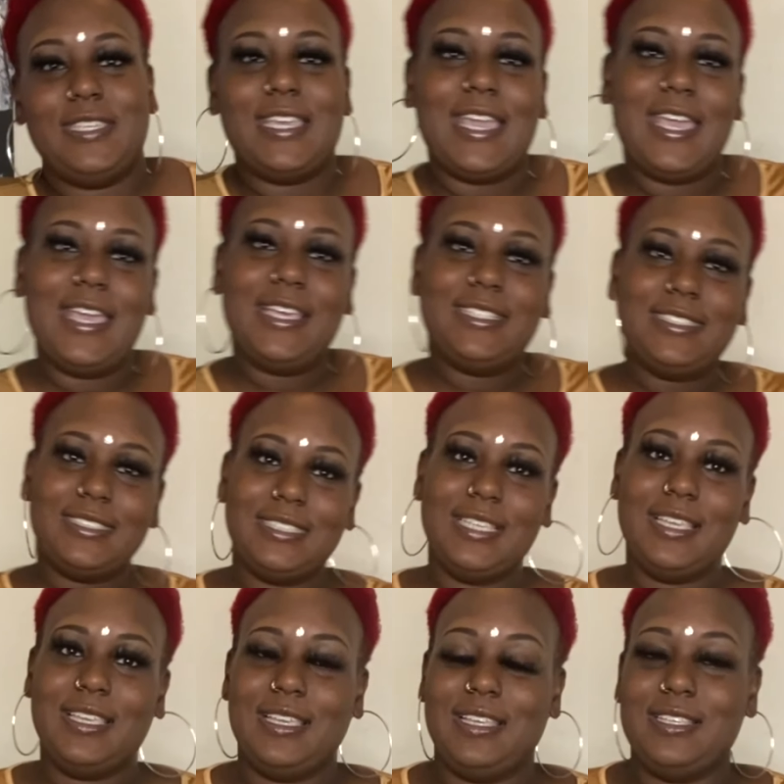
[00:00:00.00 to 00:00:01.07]
Yes,
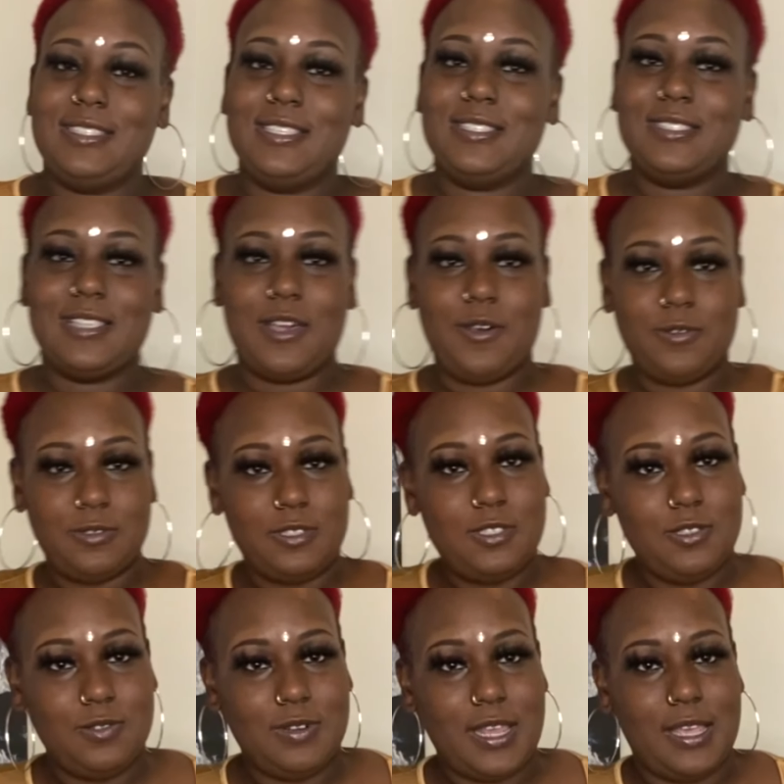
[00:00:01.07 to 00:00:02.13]
this is so
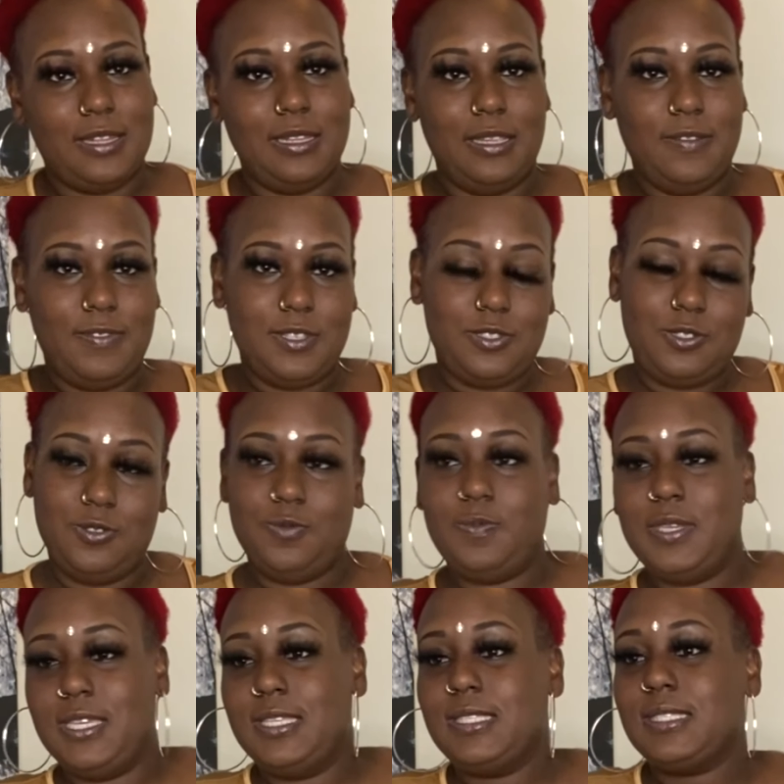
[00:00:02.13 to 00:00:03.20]
cute. I love this
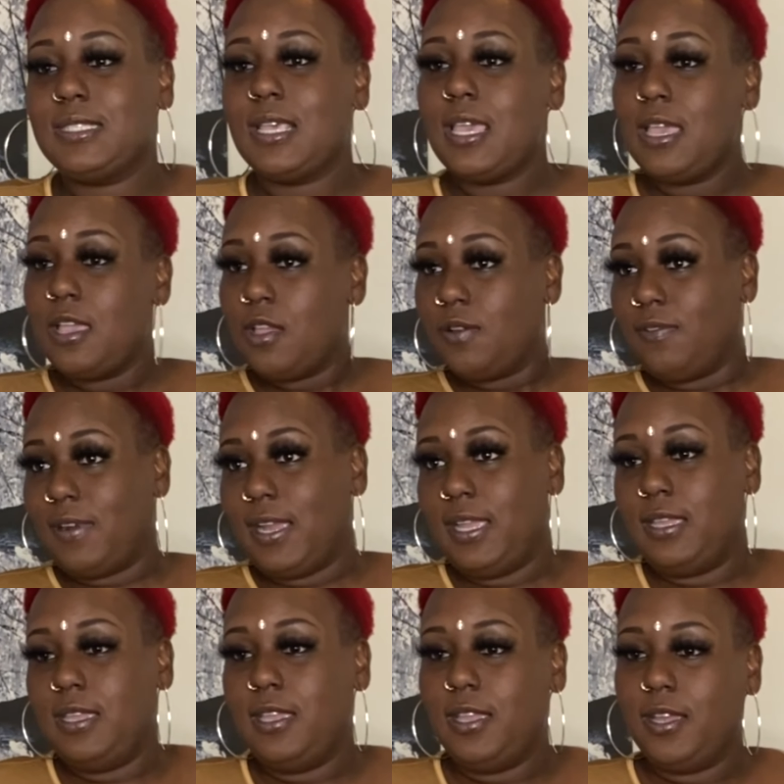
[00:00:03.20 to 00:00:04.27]
two-piece right
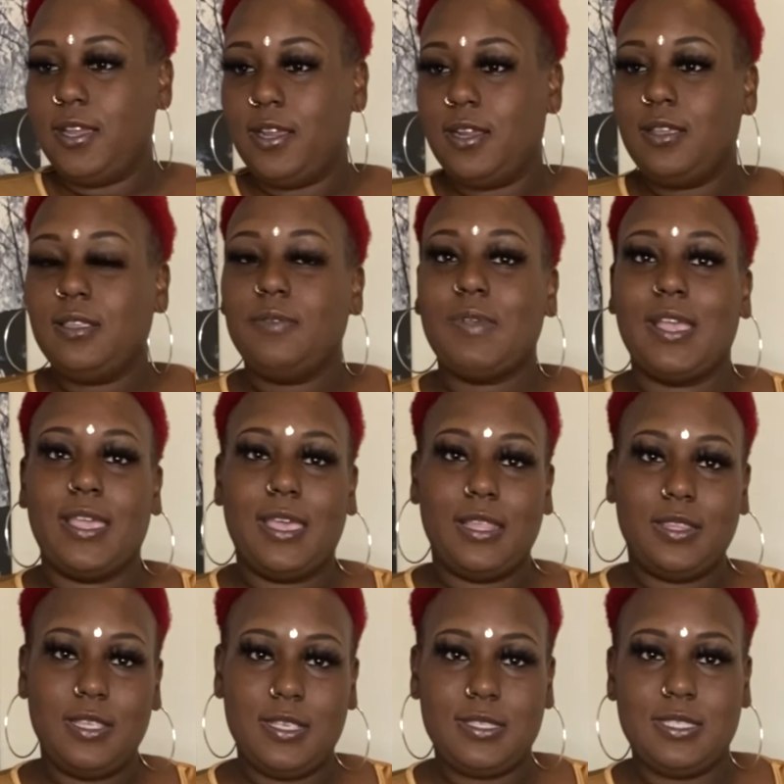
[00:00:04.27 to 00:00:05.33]
here. I got
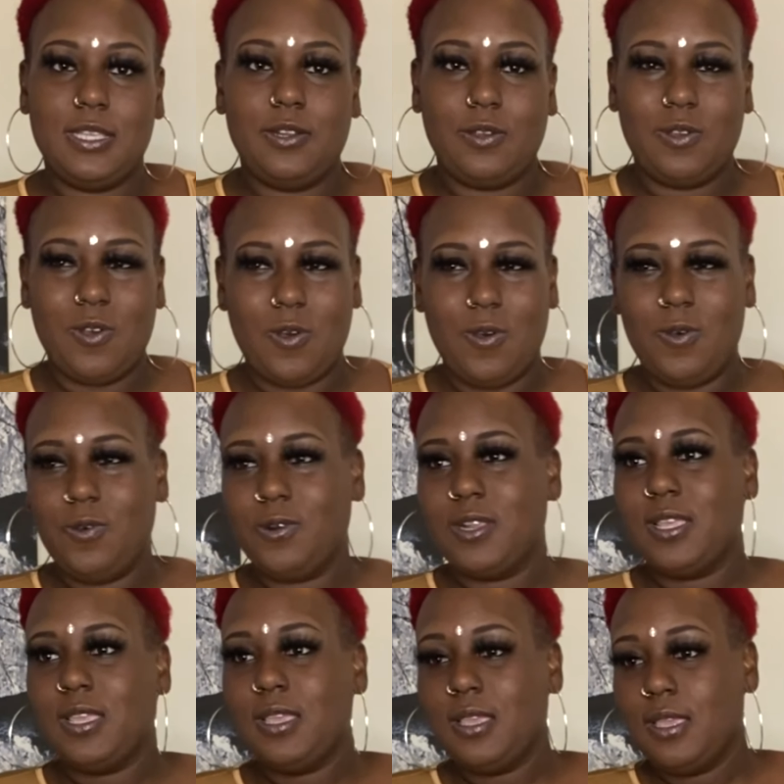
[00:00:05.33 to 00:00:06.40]
this in a gold.
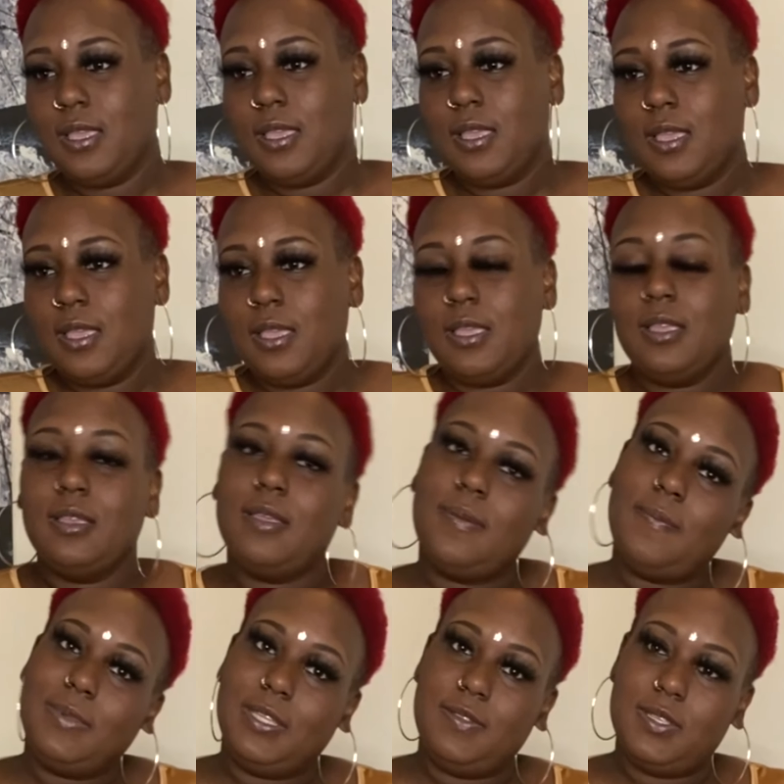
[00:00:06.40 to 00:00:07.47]
I
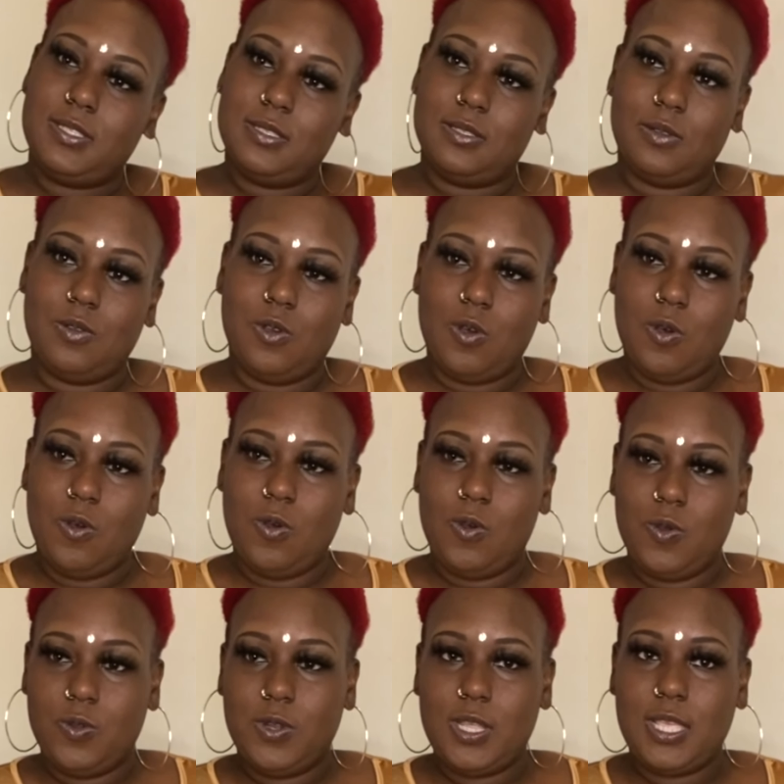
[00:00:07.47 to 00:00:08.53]
believe this is a
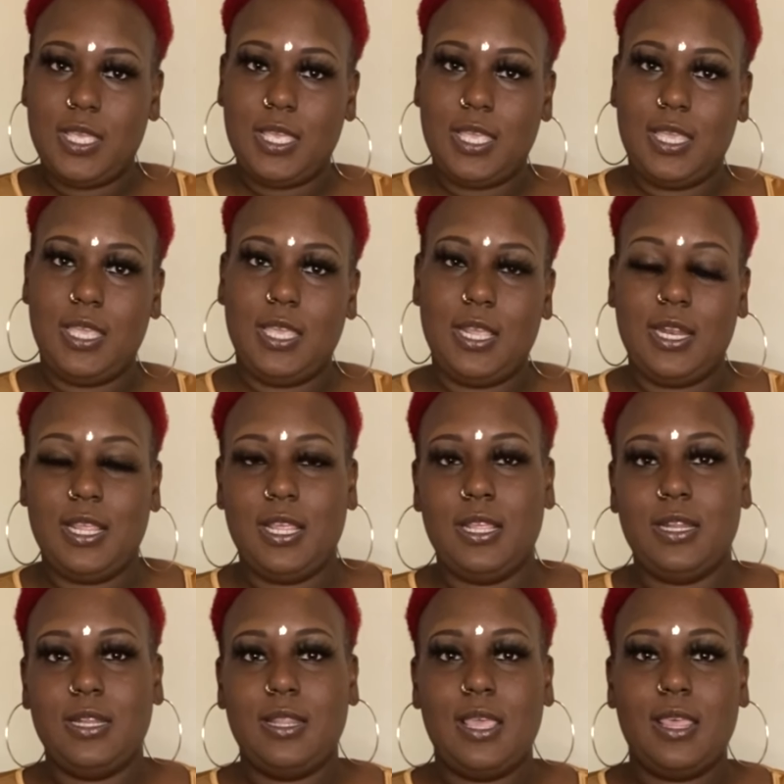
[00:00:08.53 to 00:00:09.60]
gold. And
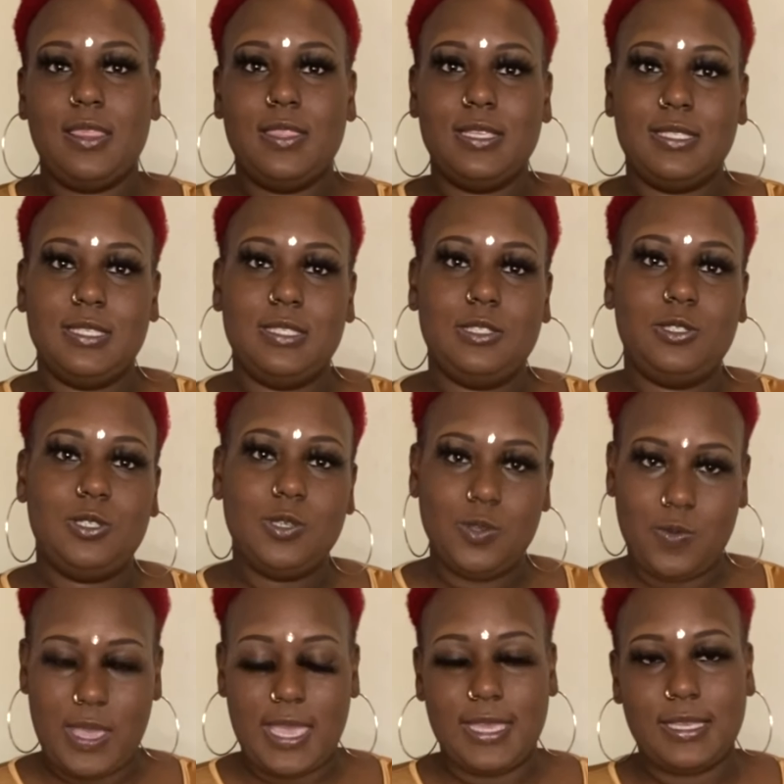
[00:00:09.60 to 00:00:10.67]
then this is
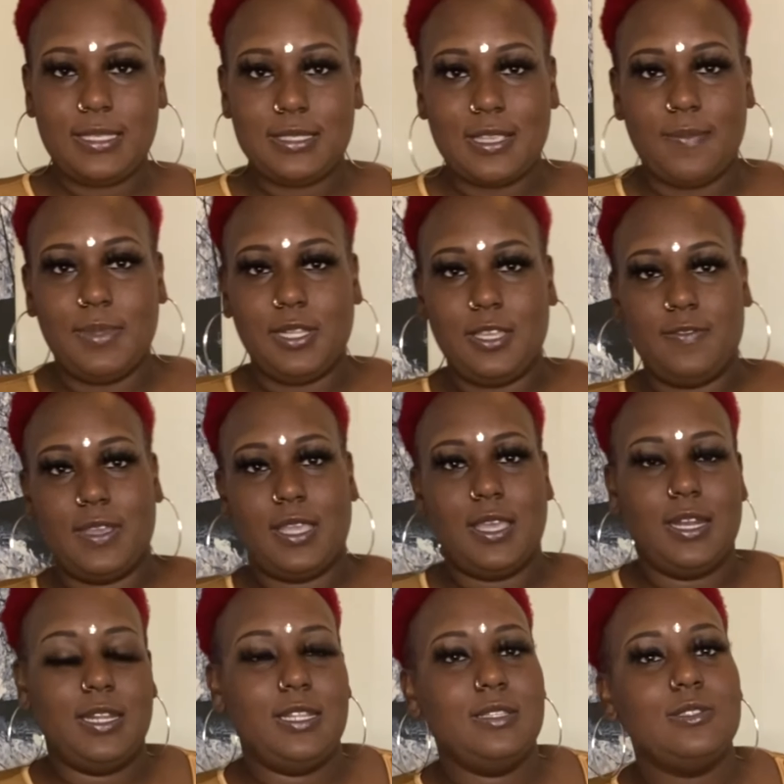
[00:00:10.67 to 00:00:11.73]
2X. I believe I got
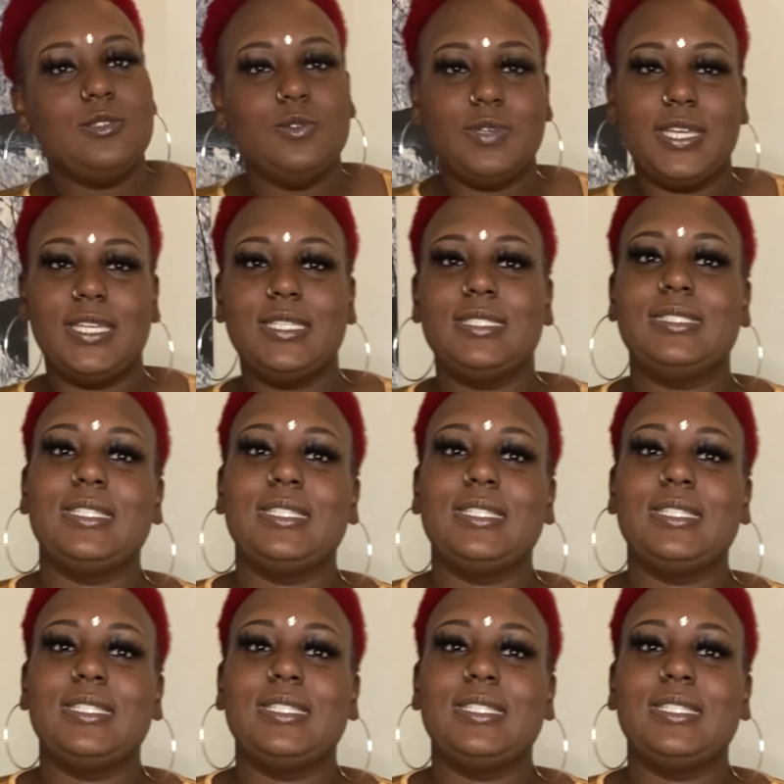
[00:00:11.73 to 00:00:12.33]
it in 2X.